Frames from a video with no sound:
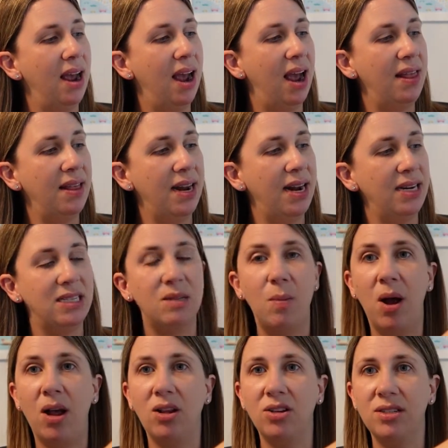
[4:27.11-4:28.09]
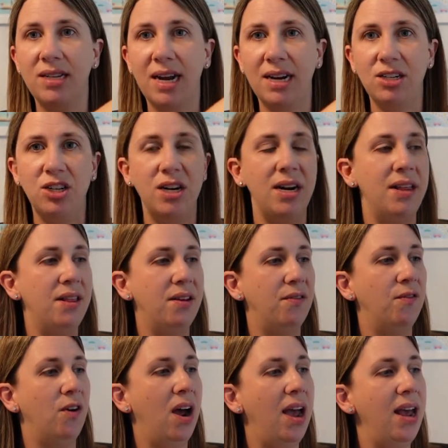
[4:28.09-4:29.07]
and then a smaller section in the
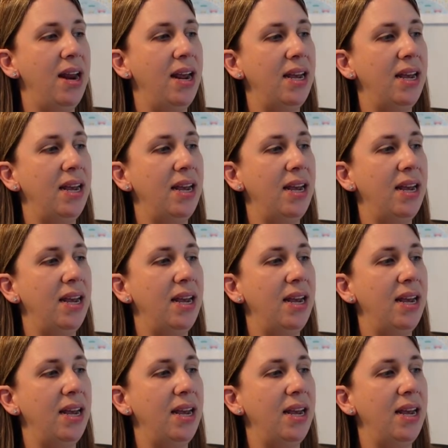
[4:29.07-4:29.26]
front.